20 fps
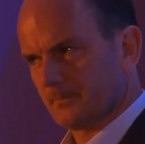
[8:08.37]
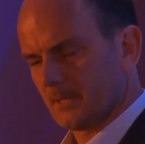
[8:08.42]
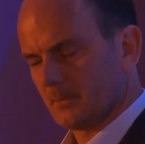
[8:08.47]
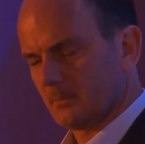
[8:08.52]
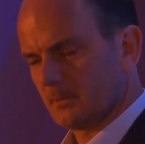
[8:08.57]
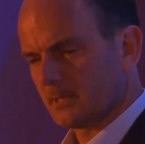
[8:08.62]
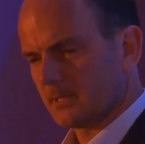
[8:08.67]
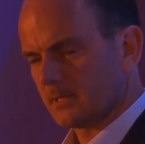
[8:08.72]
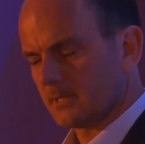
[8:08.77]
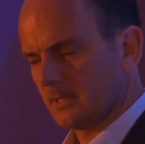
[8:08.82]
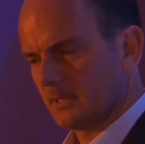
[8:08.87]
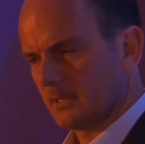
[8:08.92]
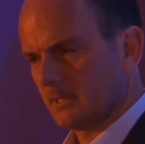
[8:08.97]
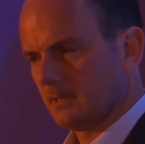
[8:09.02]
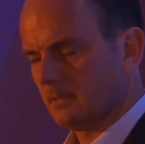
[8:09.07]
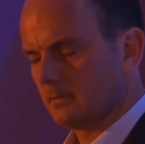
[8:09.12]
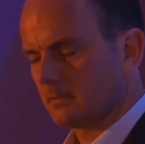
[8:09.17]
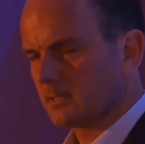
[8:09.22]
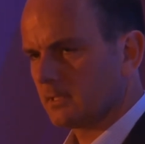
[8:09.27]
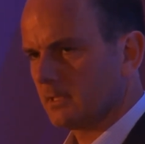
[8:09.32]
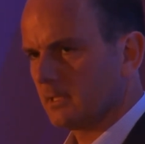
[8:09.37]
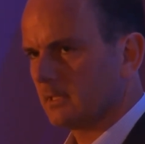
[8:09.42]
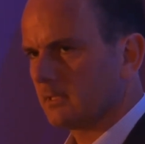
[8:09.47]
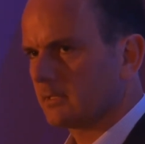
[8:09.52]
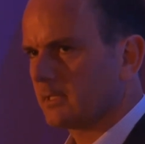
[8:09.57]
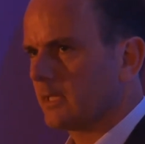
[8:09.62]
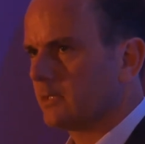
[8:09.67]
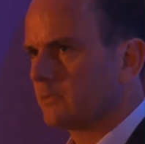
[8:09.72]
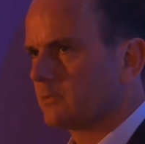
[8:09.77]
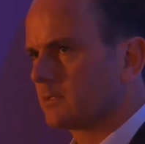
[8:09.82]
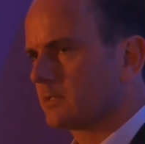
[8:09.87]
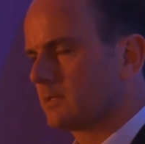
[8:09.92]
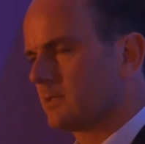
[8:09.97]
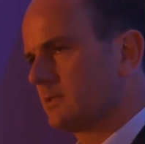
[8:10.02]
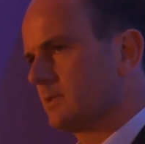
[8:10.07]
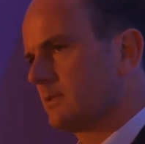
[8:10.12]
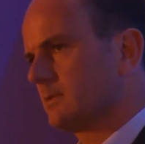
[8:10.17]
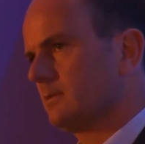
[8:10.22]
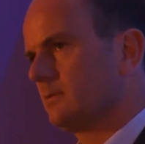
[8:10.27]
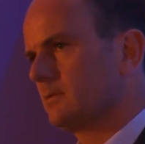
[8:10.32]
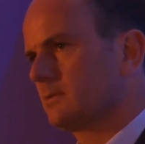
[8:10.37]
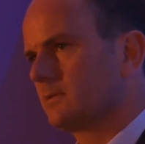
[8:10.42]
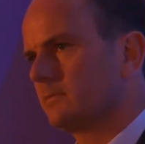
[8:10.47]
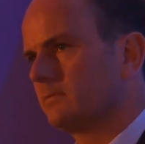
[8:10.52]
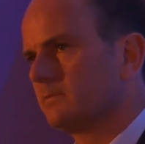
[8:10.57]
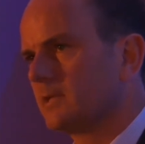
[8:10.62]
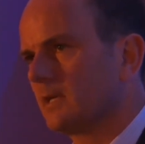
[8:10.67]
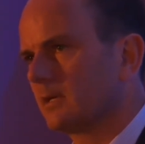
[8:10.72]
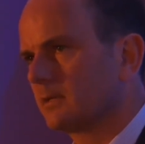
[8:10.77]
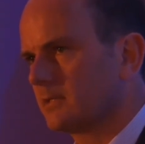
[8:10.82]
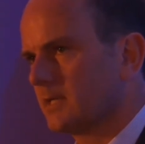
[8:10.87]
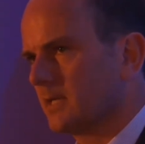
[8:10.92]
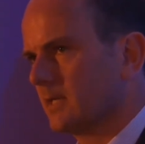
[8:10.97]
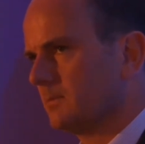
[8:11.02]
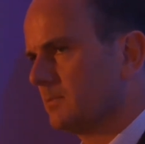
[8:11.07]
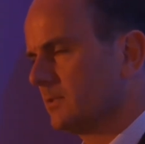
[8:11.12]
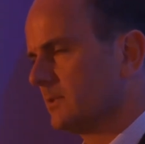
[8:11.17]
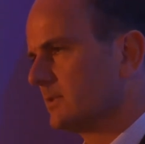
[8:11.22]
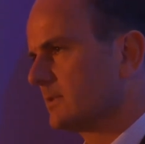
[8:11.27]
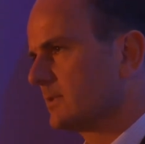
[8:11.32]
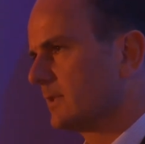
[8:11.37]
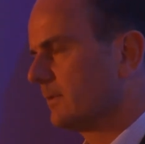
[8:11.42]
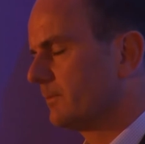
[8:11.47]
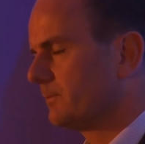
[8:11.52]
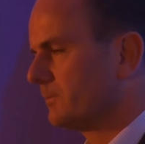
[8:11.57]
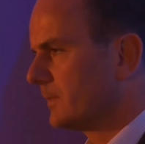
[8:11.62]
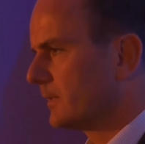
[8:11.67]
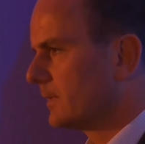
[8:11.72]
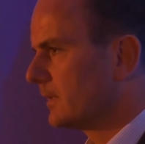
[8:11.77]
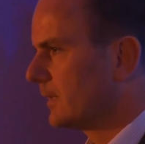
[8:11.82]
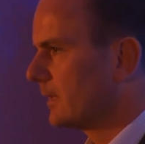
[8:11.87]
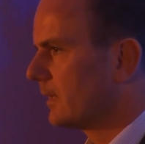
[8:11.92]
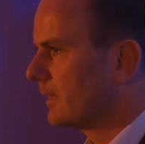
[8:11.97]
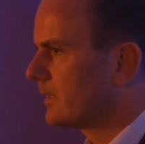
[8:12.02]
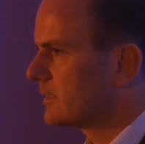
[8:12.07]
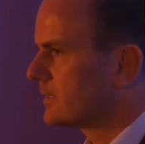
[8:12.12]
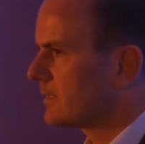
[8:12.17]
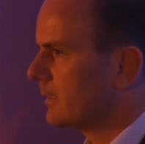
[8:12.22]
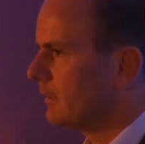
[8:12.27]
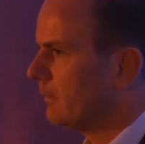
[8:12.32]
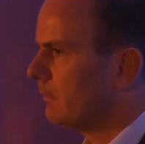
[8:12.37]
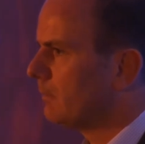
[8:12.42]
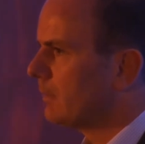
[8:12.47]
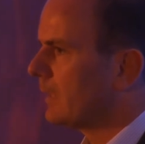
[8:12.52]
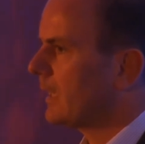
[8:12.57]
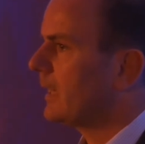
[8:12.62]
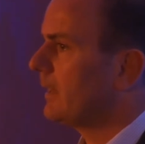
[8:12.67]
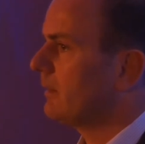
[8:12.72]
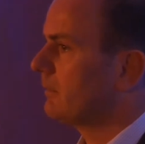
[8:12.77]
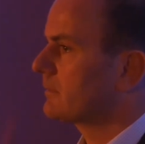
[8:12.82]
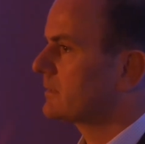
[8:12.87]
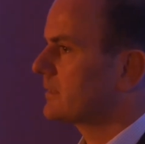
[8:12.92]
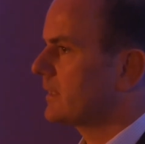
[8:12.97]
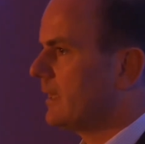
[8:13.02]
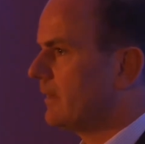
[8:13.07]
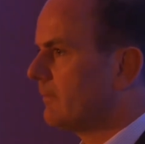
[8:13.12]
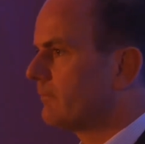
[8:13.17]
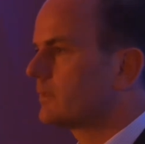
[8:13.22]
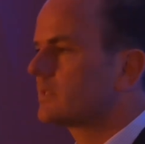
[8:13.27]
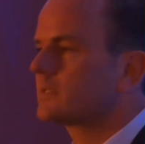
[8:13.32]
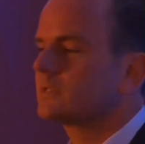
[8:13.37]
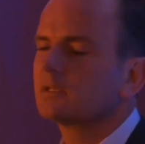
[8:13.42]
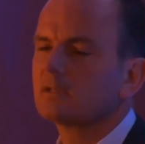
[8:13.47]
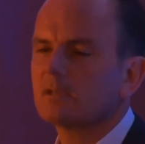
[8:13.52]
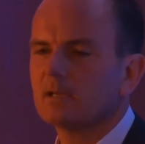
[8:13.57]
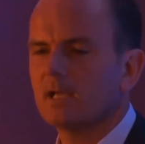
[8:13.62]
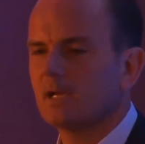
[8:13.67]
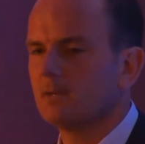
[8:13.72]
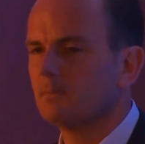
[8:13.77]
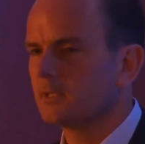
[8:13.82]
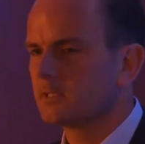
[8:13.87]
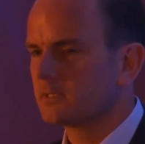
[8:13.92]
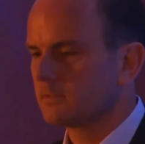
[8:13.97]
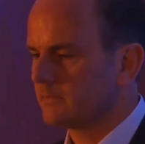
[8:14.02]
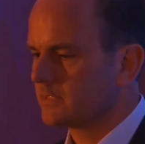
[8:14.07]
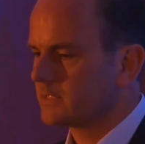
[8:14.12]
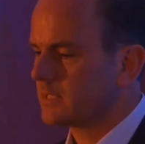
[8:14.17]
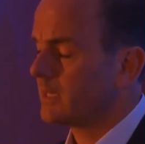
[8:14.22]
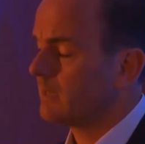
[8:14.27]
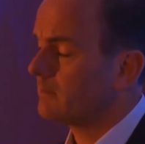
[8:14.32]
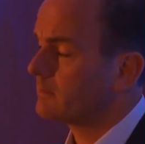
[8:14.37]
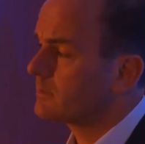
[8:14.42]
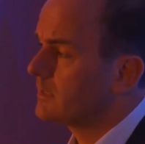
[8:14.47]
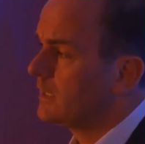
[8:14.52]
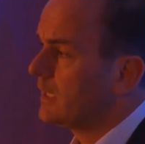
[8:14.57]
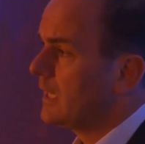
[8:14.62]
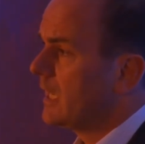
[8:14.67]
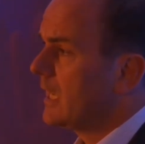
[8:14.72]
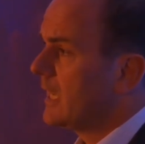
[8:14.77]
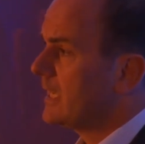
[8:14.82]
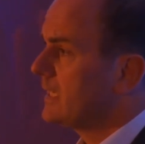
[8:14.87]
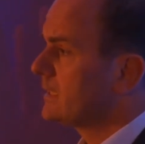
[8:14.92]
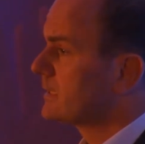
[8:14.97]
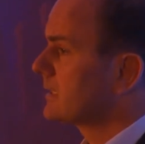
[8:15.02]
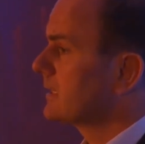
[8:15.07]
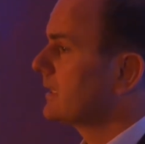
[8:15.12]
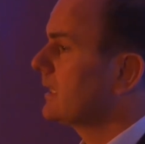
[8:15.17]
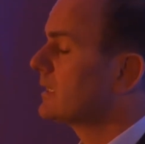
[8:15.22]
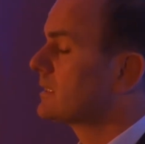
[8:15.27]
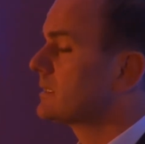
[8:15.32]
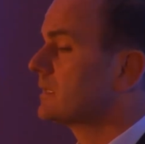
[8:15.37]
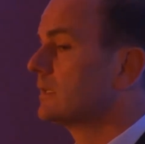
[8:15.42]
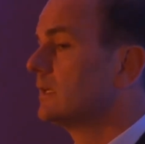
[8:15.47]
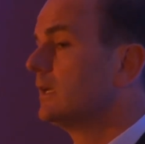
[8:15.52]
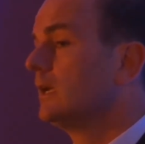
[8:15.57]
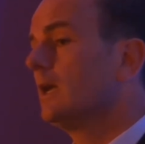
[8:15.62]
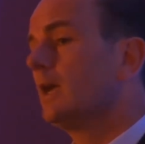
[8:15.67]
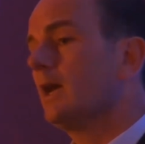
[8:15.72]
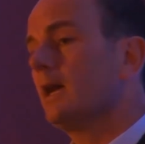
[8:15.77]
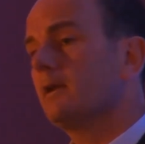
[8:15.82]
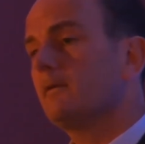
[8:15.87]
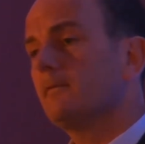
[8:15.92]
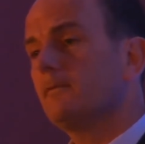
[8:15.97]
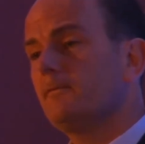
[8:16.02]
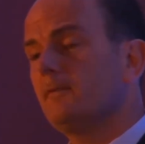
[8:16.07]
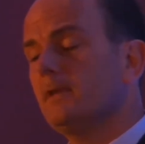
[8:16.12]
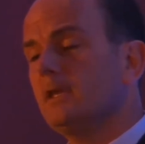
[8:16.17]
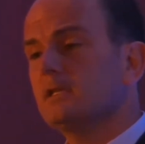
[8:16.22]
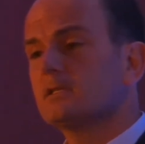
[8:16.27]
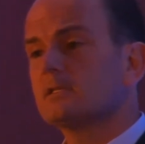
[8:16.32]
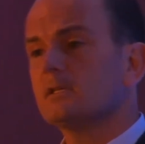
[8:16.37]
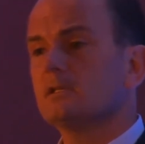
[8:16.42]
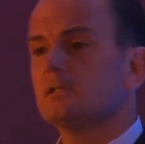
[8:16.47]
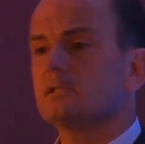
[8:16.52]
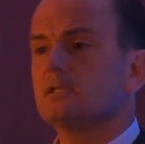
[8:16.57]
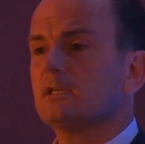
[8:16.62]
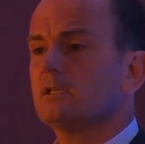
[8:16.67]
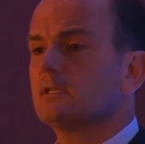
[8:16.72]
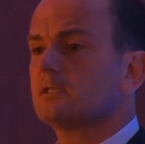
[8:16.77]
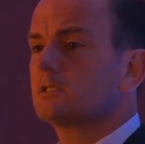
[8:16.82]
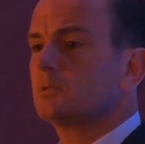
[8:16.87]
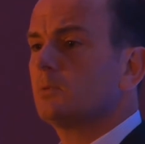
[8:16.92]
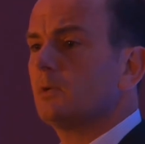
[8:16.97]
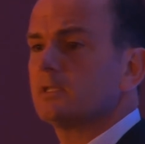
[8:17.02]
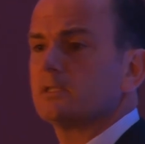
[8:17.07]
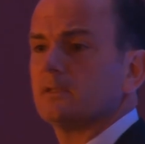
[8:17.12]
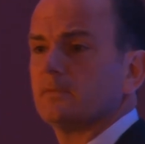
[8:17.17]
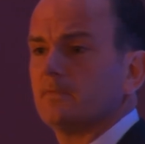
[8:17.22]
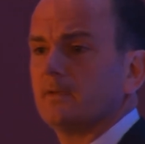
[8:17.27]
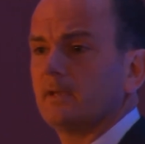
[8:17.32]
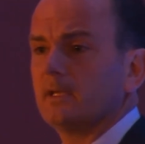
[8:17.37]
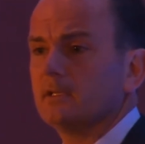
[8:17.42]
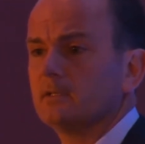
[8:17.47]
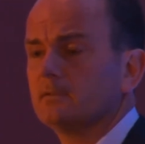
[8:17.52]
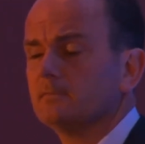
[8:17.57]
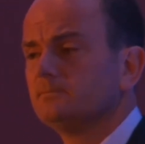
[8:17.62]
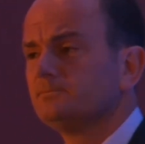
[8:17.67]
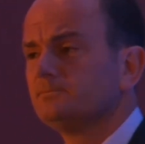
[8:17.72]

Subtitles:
which looks a little dangerous because there's lots of duct tape and stuff. But his whole house, every single element of his house, is connected, and it feeds into his Twitter feed,